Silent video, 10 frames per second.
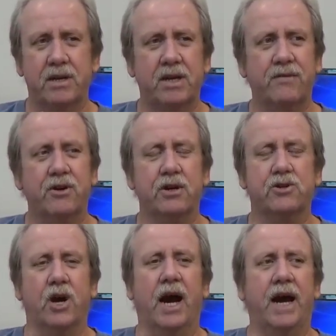give her a
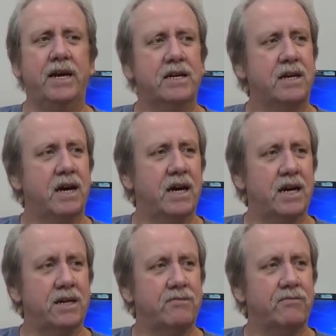try.
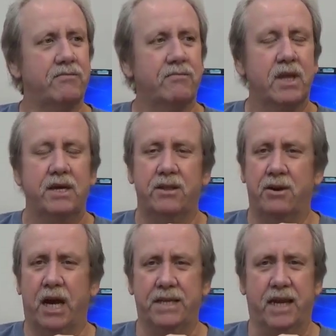Uh, they're
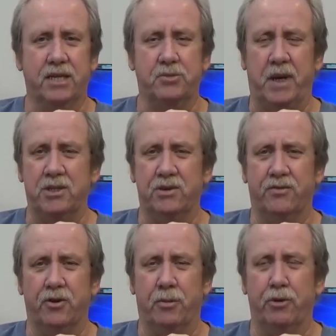not that expensive
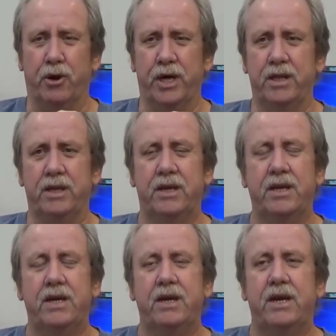for a print.
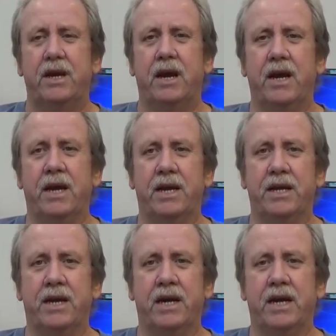
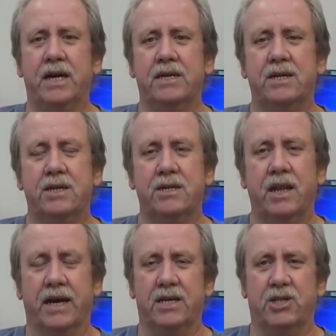And uh,
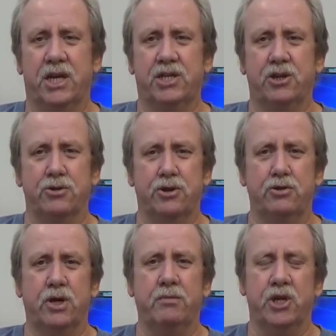like I said, she'll
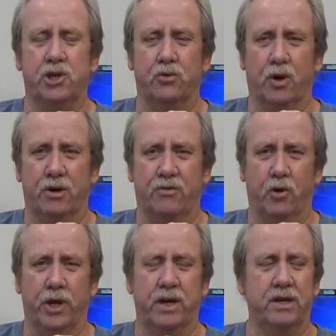do commission work
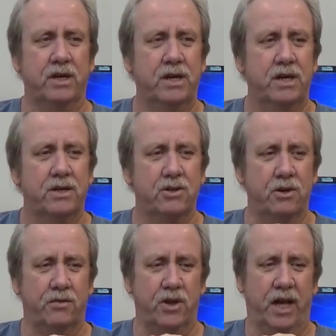for you.
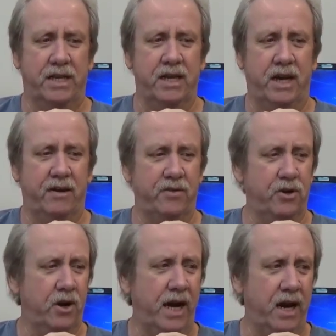So if you like to have
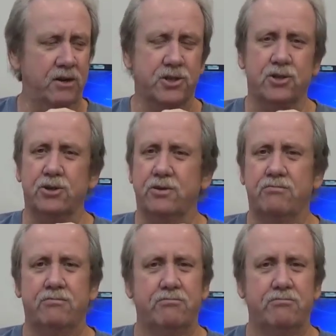your house or